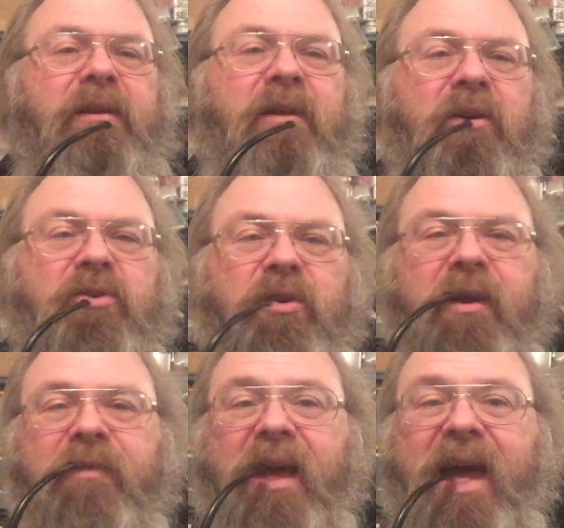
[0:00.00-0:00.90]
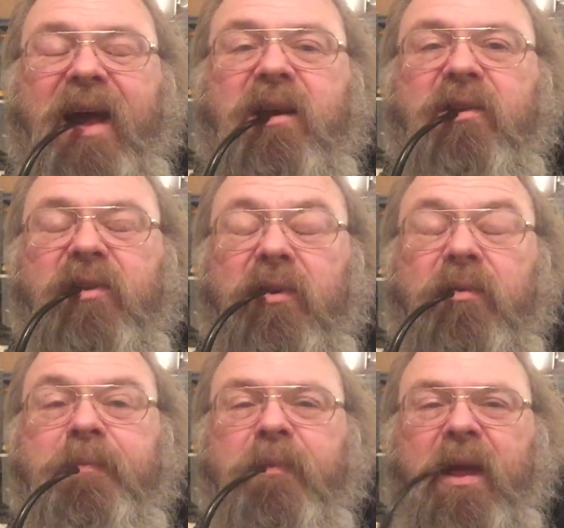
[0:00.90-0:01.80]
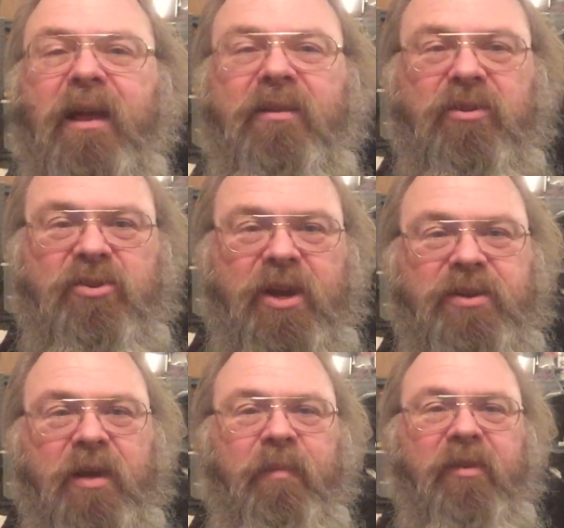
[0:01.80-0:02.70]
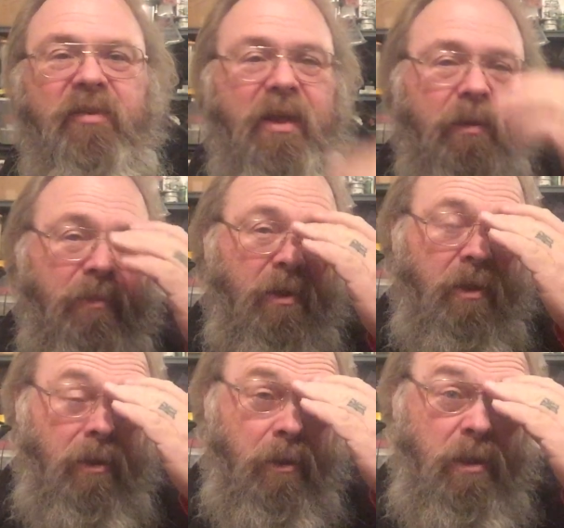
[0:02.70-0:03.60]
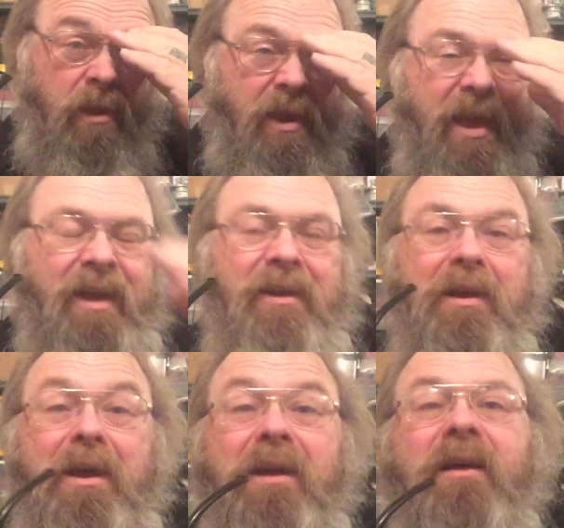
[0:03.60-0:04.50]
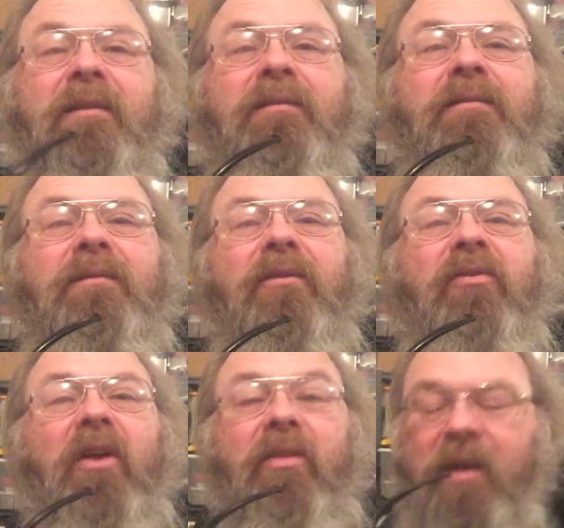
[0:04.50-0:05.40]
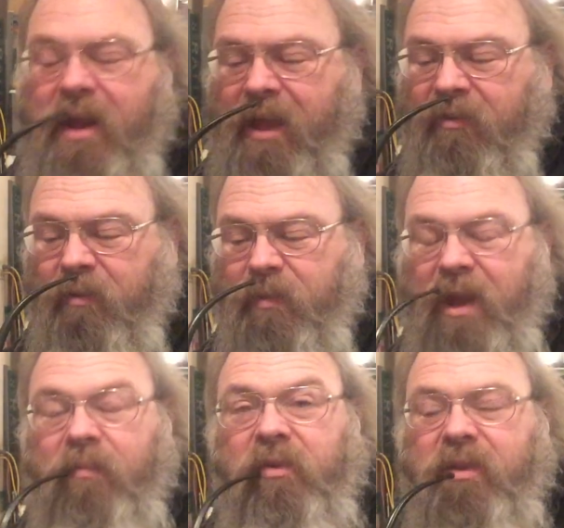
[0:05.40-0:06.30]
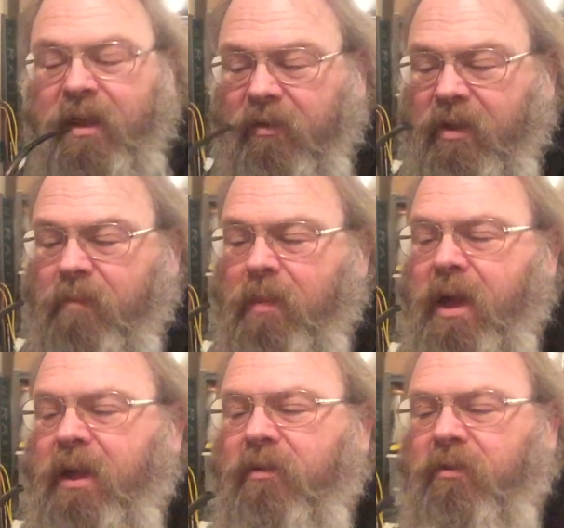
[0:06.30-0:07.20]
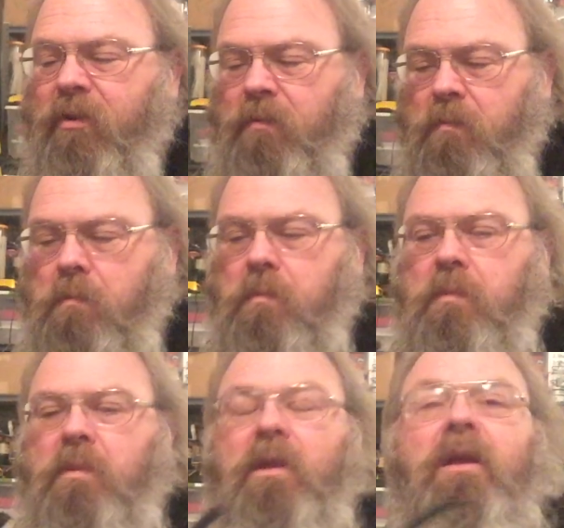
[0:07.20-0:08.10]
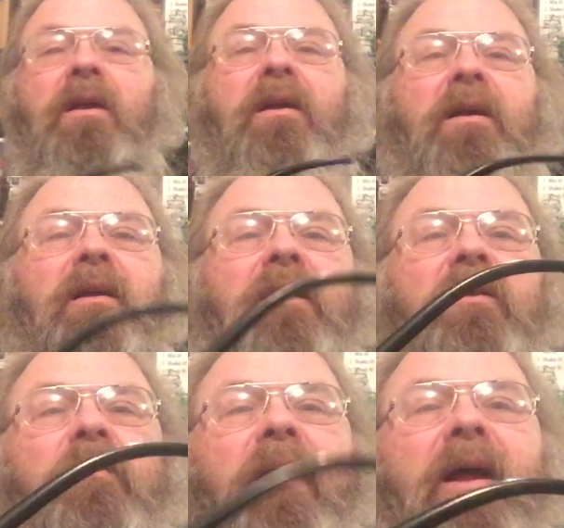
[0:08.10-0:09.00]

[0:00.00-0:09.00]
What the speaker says: and sure enough, I had. So I got to change out my stem, and I saw that I had some tamps in that same bag. So it's